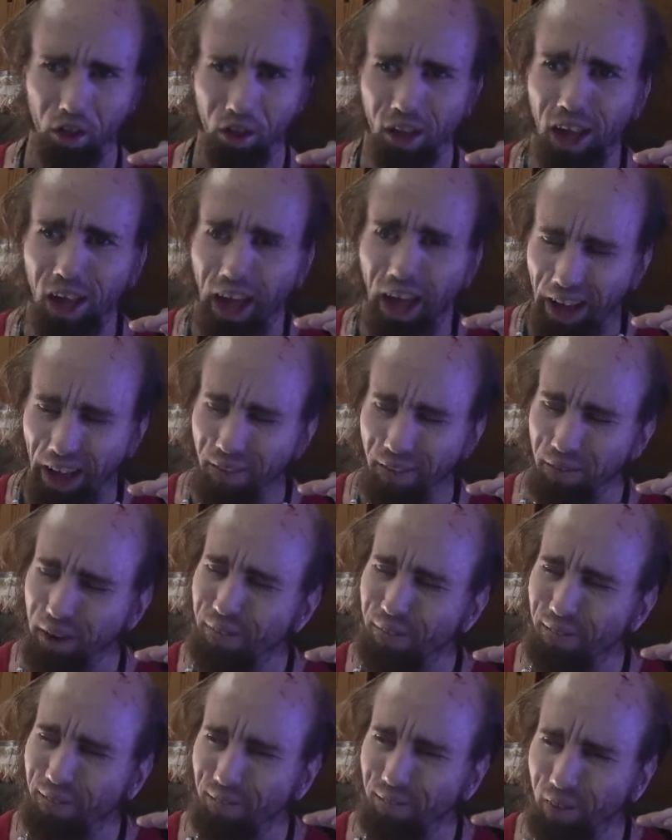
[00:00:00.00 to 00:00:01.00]
Every
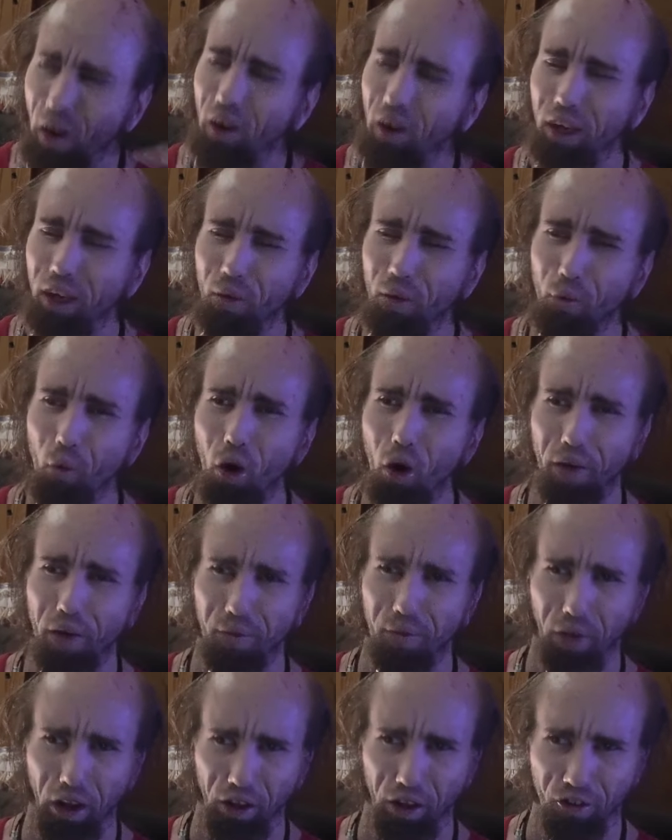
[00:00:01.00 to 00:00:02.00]
fucking one of
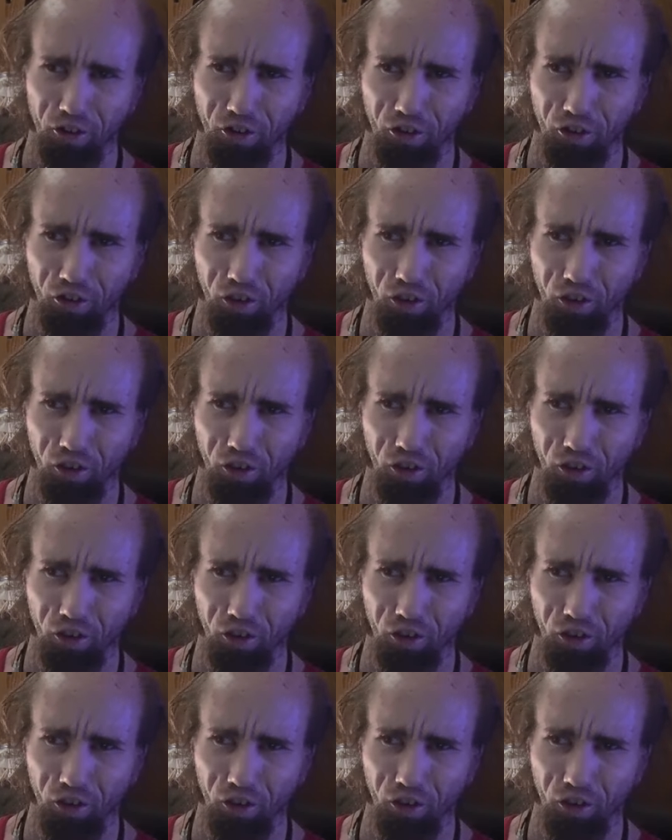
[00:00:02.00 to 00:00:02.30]
us.